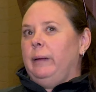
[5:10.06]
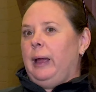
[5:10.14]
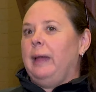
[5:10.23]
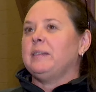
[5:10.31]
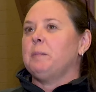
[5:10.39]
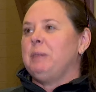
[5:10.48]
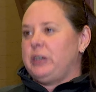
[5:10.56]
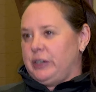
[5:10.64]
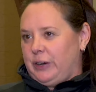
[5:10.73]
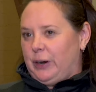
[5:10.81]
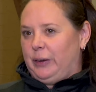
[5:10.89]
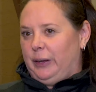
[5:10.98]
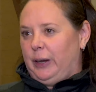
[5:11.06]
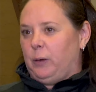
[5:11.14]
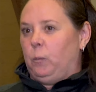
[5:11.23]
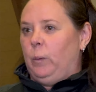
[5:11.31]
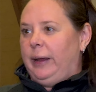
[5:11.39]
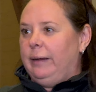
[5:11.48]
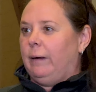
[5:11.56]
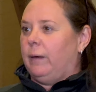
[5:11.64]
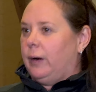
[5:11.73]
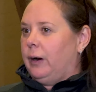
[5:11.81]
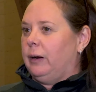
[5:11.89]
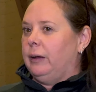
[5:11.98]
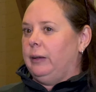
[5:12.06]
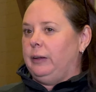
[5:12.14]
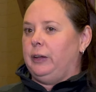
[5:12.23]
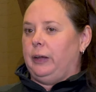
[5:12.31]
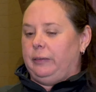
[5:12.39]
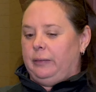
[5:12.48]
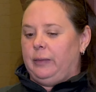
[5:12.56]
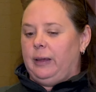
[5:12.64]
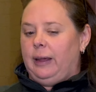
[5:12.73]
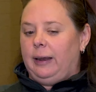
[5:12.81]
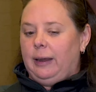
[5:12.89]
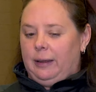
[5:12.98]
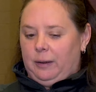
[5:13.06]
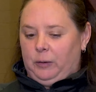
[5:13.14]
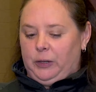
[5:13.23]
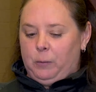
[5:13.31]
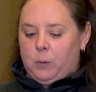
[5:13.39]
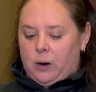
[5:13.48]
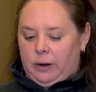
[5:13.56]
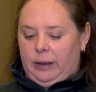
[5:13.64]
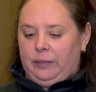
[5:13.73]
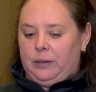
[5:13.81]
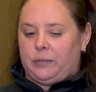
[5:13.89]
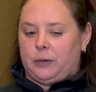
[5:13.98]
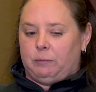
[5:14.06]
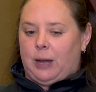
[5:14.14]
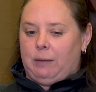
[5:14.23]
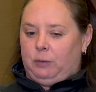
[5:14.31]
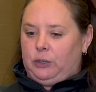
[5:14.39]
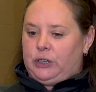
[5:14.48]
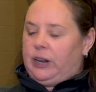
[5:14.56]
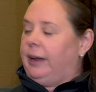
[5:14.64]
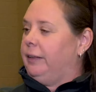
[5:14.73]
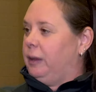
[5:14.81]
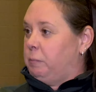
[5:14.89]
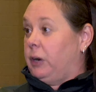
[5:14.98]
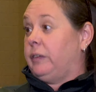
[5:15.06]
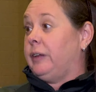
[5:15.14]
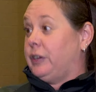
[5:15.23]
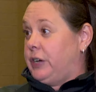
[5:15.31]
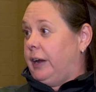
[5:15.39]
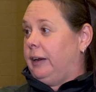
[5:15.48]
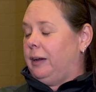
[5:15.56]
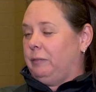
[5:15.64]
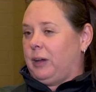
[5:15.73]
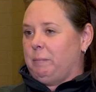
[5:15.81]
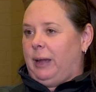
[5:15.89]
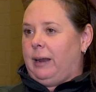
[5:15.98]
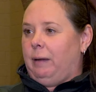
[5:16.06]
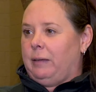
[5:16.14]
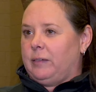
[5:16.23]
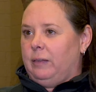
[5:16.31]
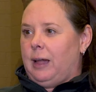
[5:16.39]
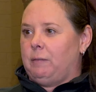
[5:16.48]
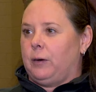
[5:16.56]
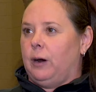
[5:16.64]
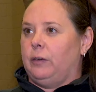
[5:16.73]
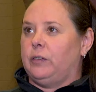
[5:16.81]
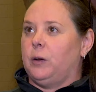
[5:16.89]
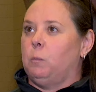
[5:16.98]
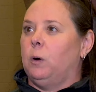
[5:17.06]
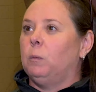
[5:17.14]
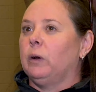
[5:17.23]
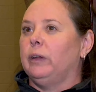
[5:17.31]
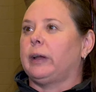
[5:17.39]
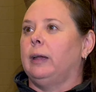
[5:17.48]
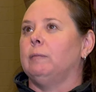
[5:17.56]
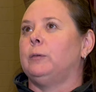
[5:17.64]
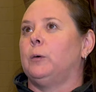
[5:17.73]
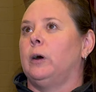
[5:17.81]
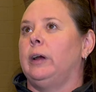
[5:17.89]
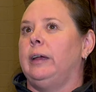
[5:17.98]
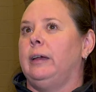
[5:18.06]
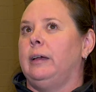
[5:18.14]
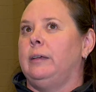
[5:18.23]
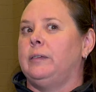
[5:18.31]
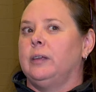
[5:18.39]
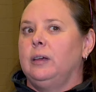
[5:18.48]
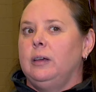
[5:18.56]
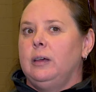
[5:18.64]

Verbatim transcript: as I mentioned earlier, we are, it, it, you are in the survival chain, the mercy chain of command as a lifeguard. So what we're looking for is,